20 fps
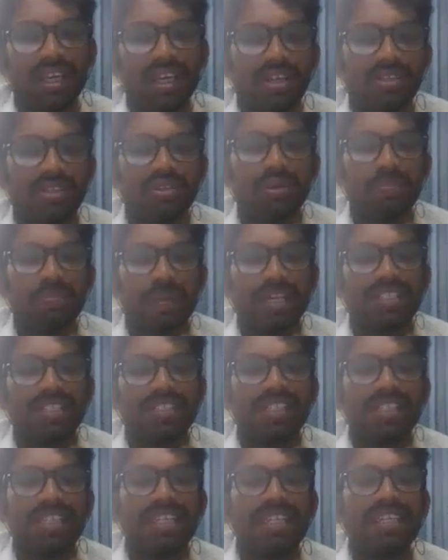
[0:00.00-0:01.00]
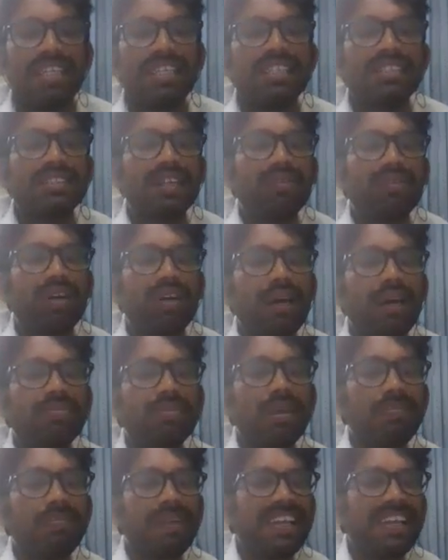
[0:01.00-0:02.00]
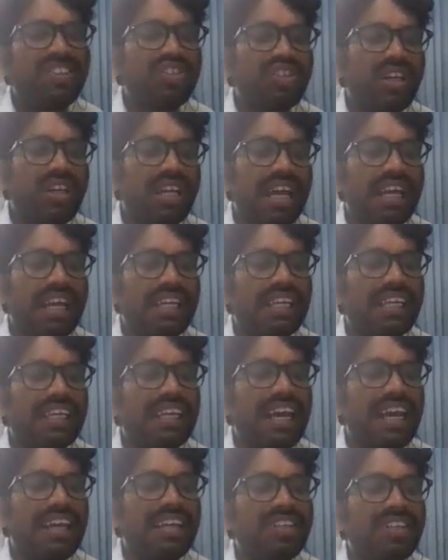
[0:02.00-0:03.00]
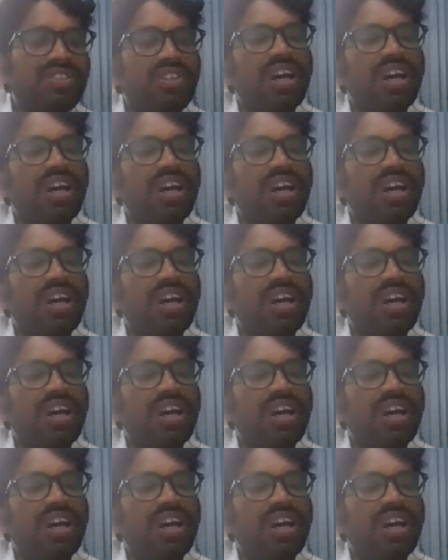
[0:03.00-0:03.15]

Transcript: So penicillin is the one of the medicine and heroin is the